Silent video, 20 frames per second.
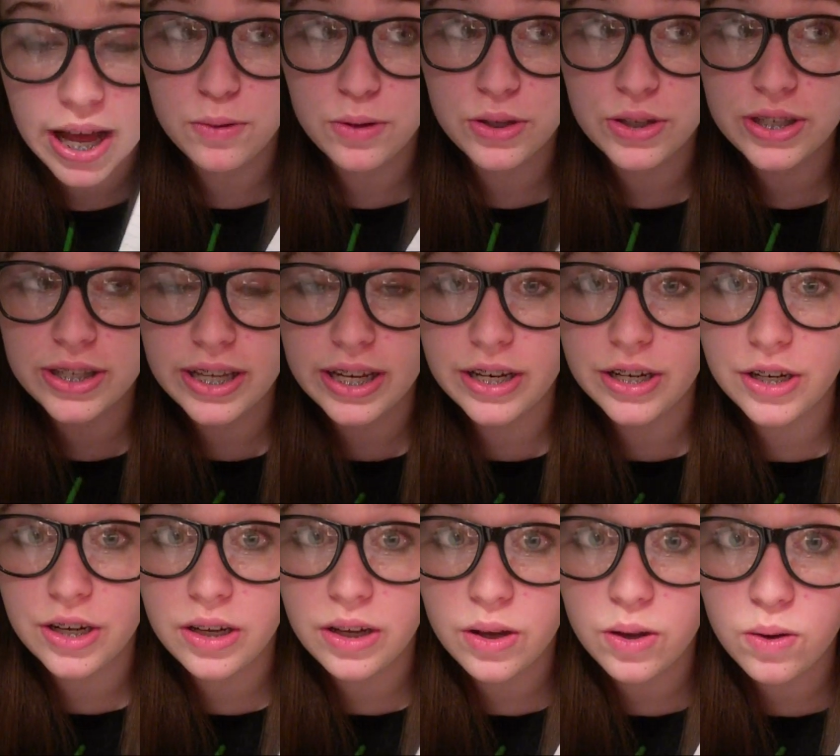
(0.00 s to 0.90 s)
I will
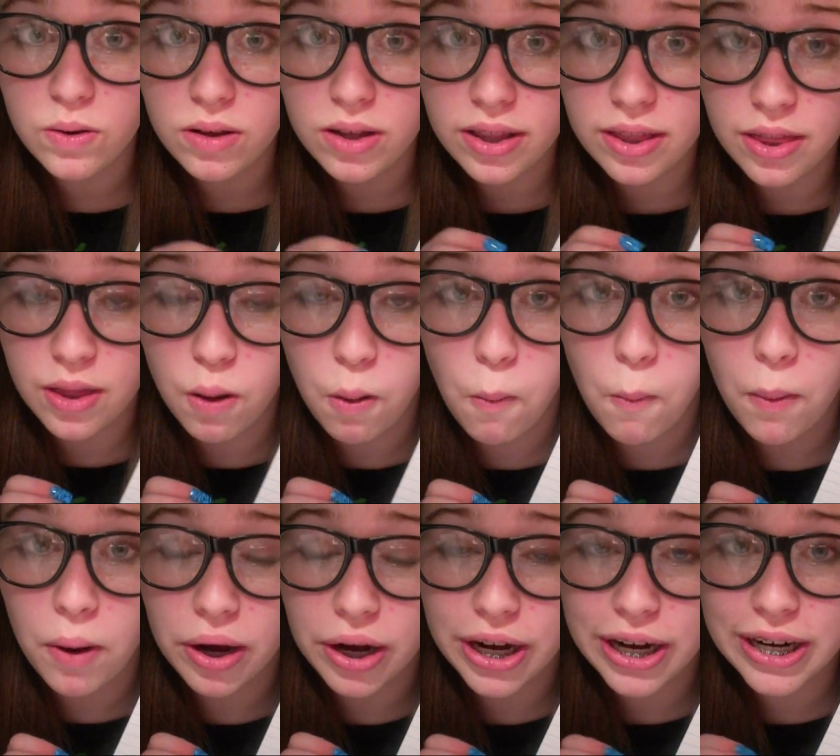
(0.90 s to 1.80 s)
send you the
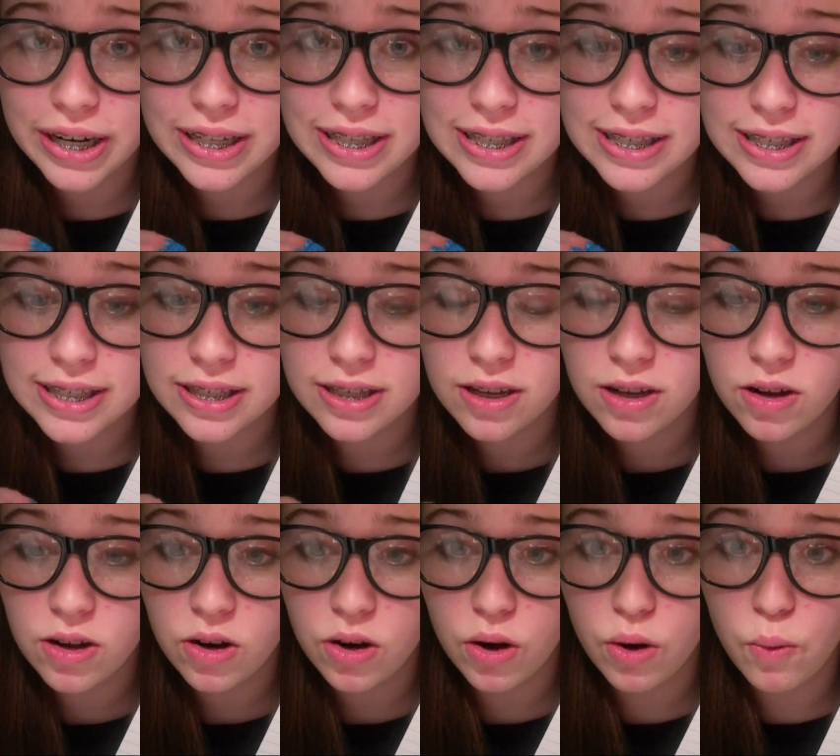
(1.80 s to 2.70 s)
words
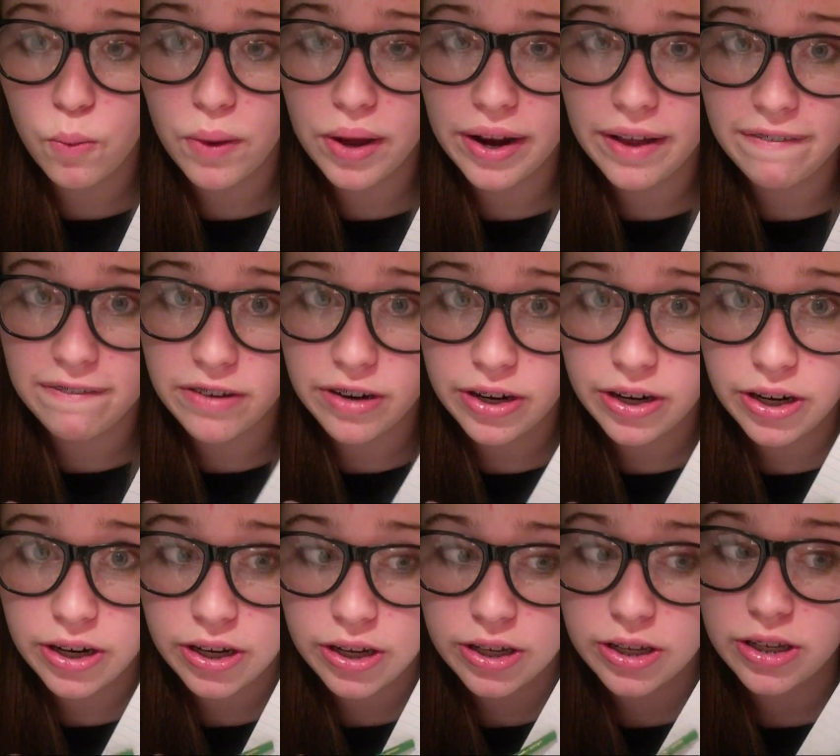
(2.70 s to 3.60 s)
or
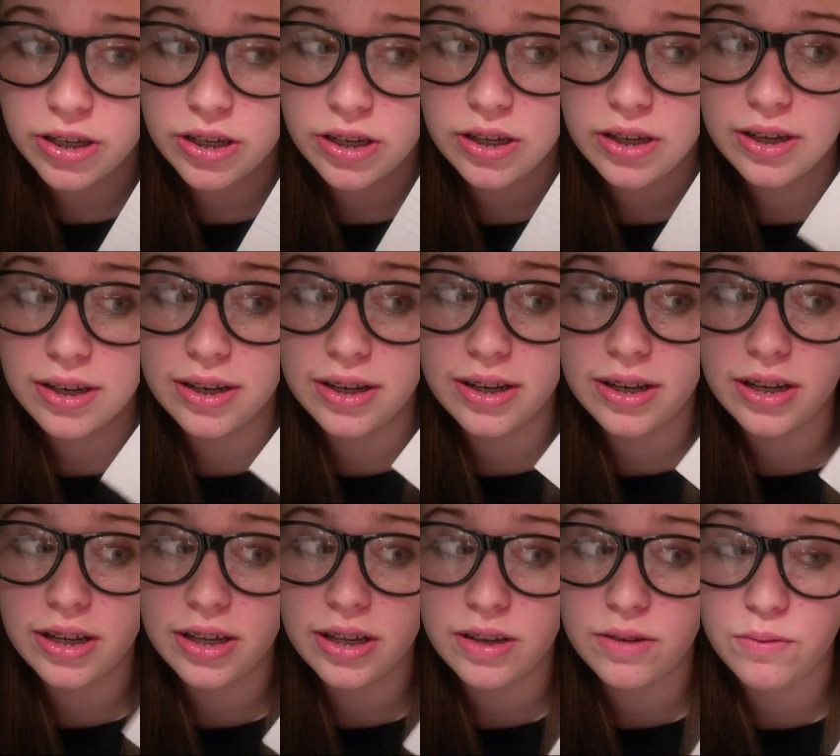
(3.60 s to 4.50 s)
whatever,
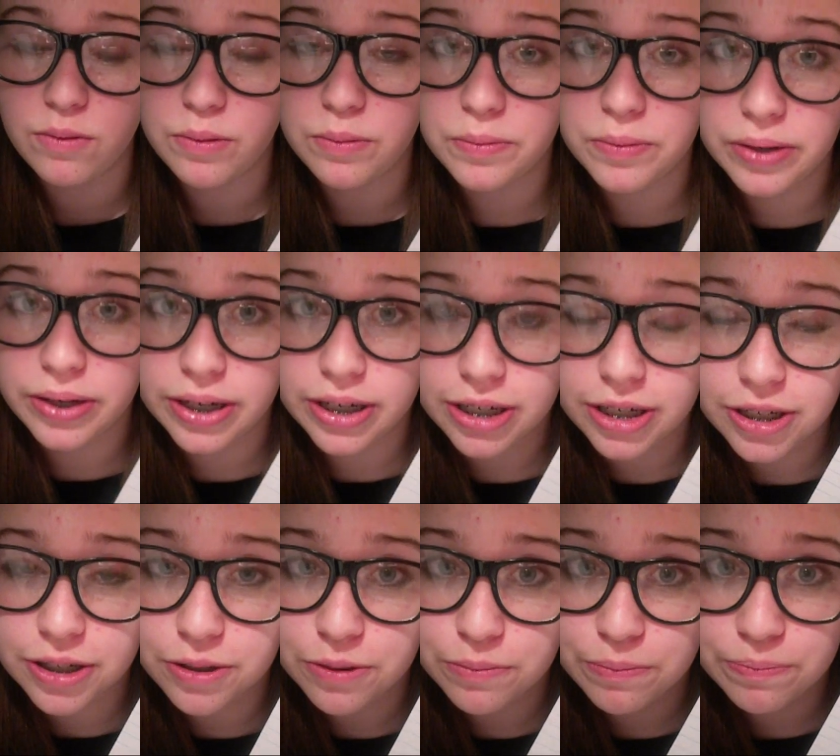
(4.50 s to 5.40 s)
what we're
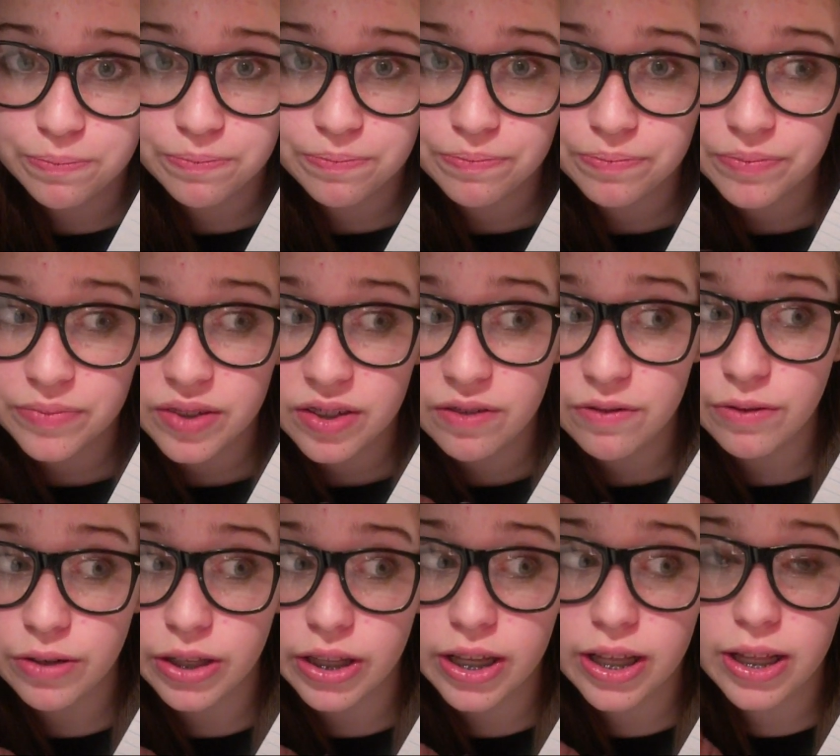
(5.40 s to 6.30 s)
going to do
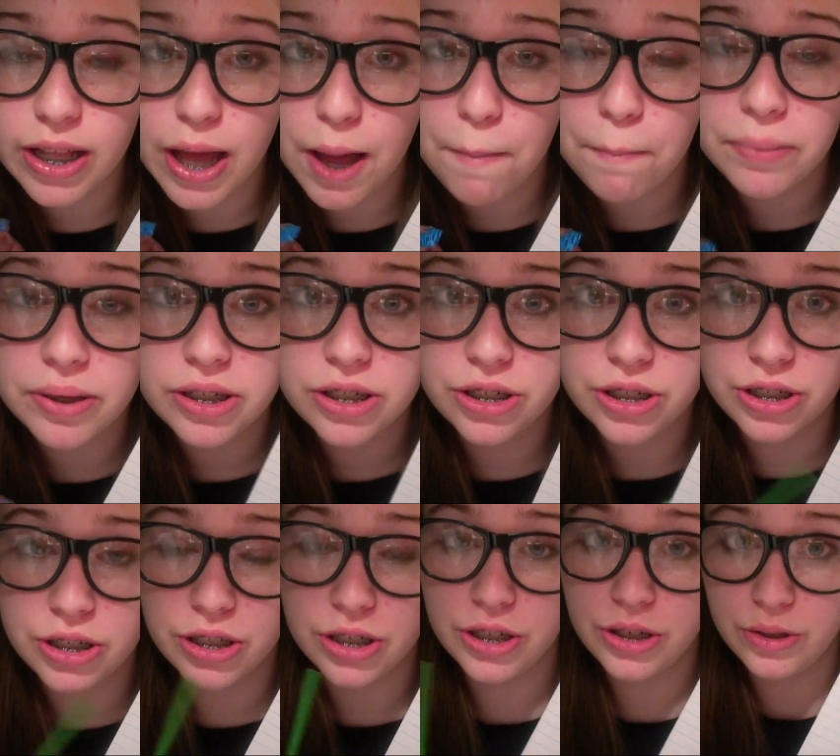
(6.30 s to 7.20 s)
for the collab
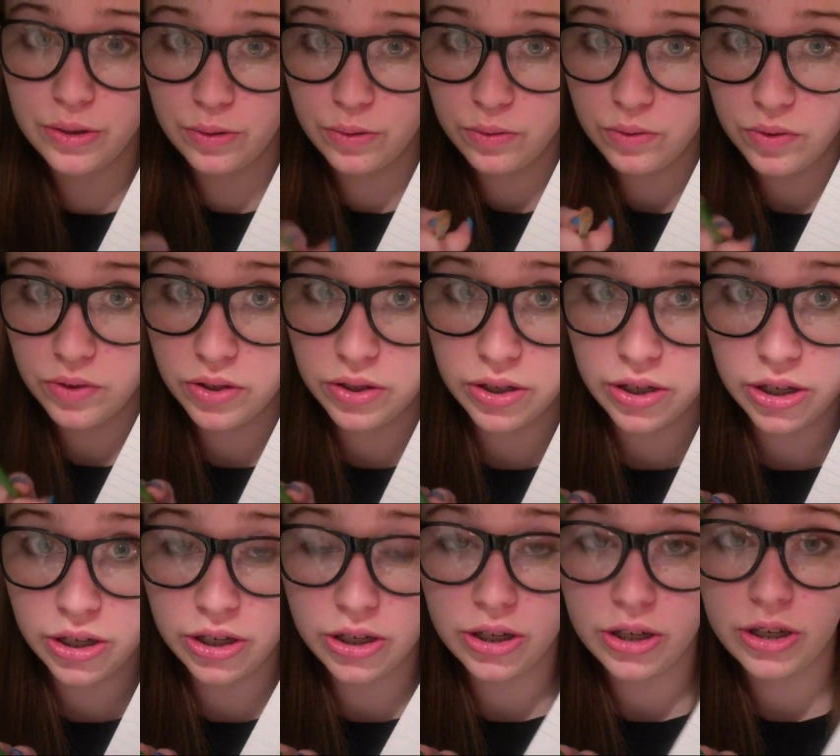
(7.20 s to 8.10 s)
to you.
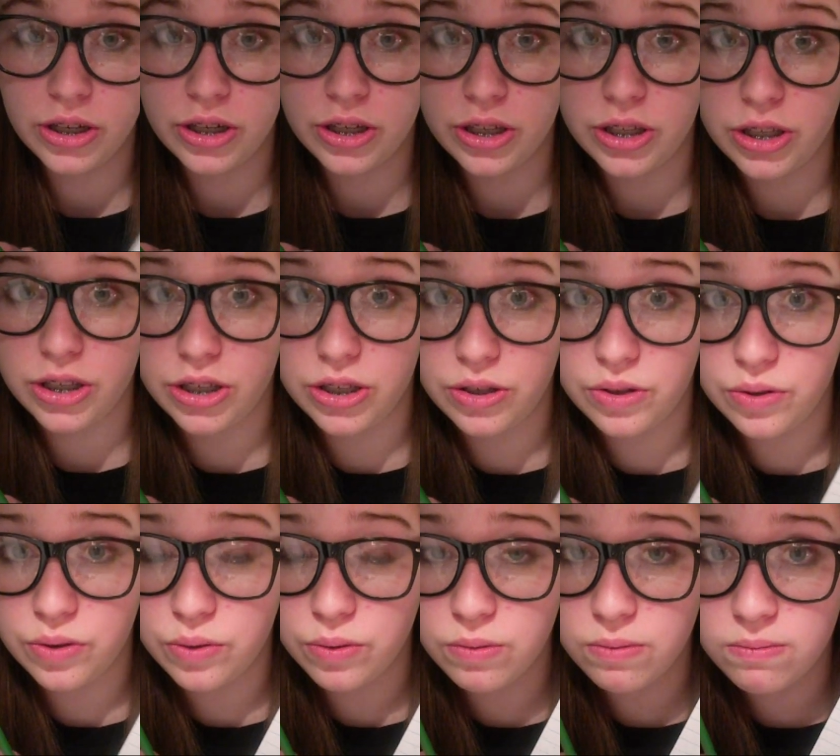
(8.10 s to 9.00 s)

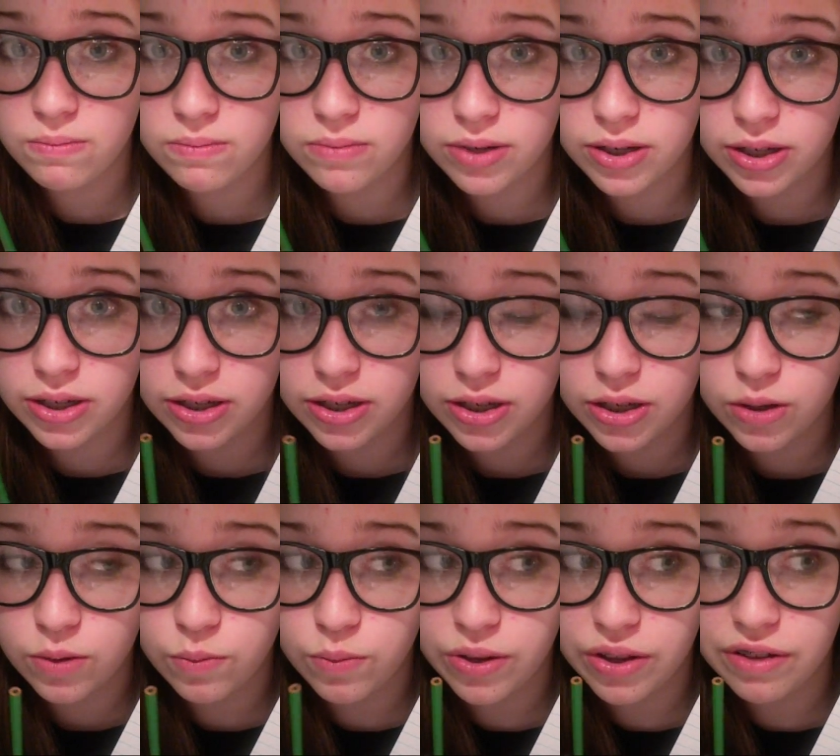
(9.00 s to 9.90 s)
You
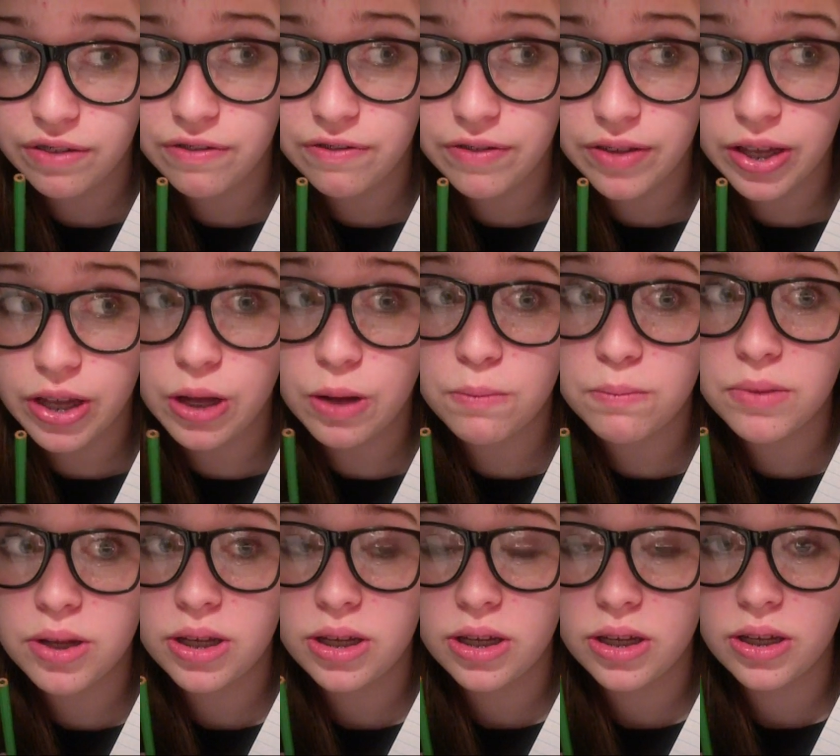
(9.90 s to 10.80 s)
will
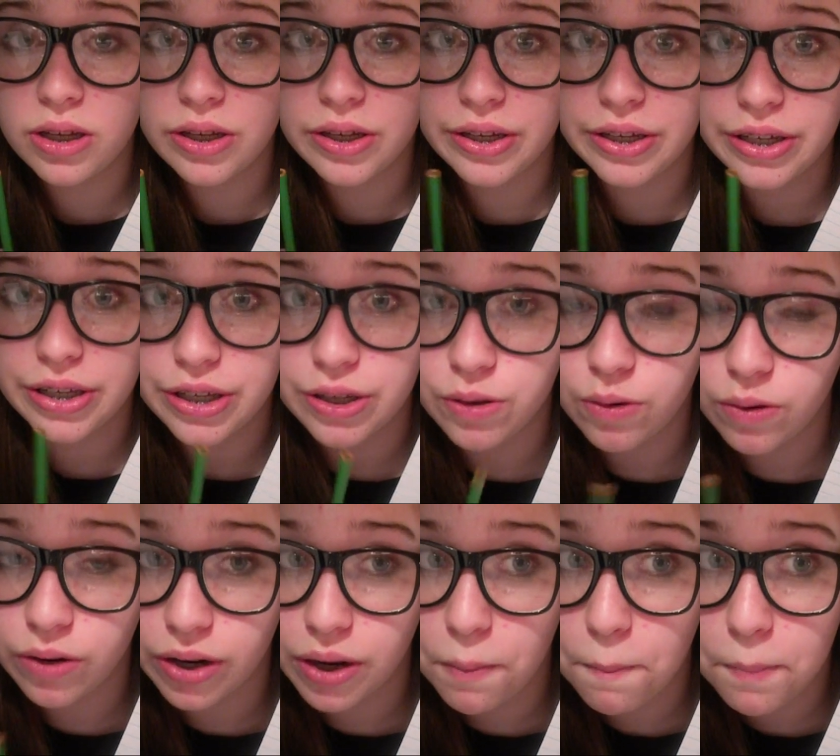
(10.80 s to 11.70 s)
film
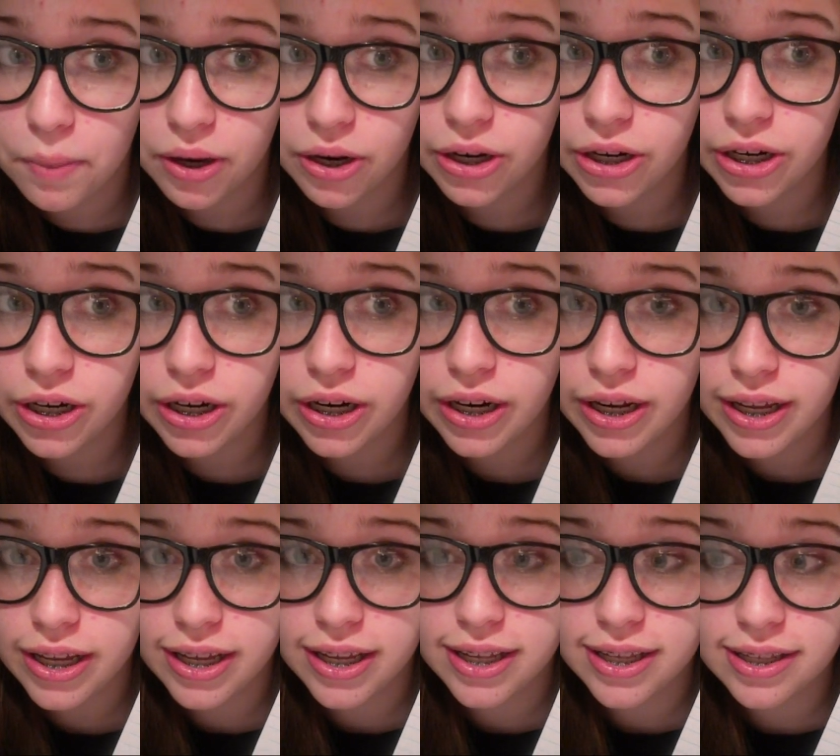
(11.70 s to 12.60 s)
your part,
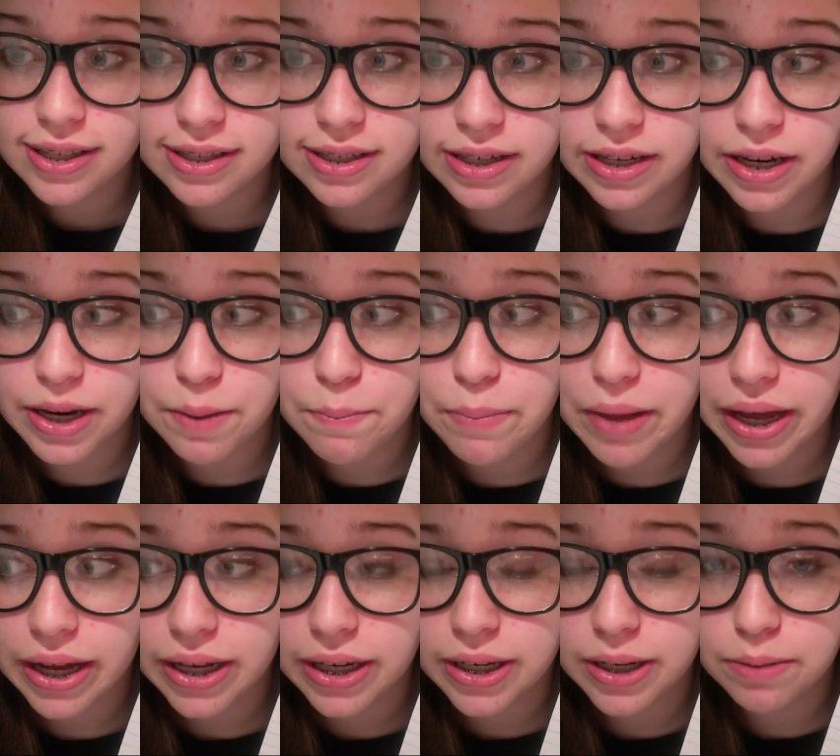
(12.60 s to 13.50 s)
send it
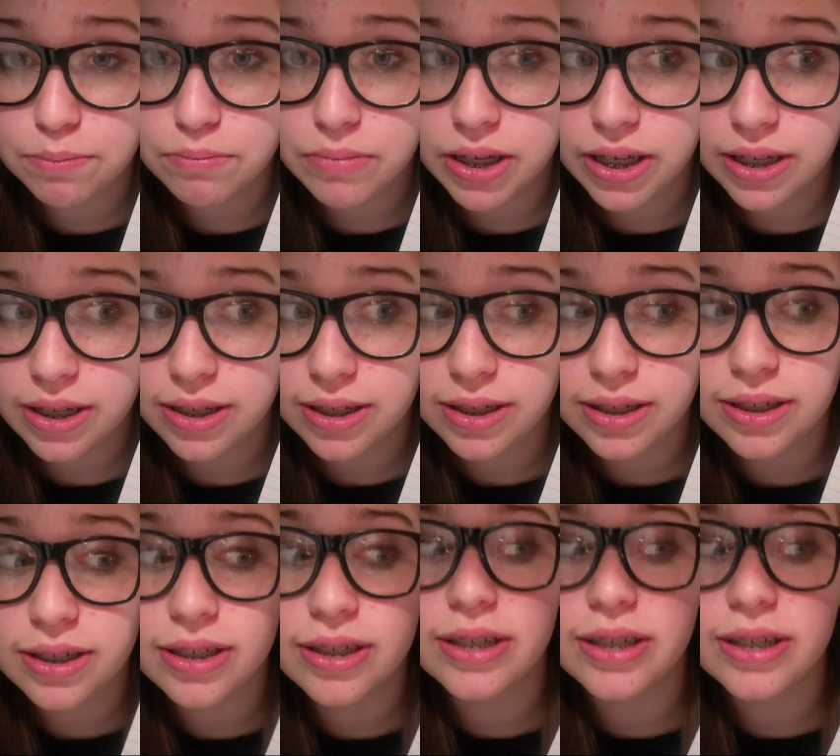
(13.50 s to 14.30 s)
back to me.